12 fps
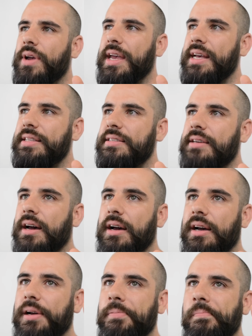it's
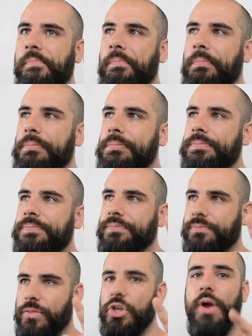um,
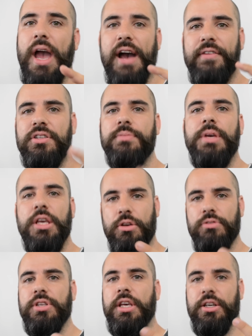you have to be
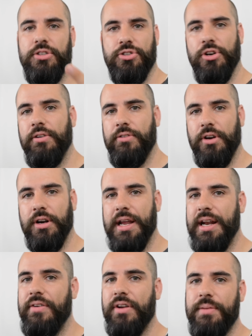using a server,
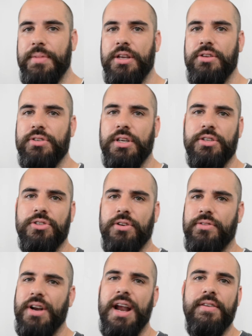and I recommend using a
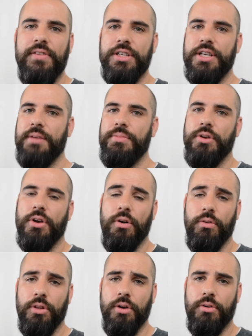server every time you
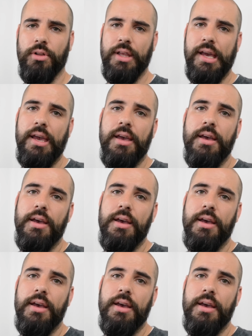code locally,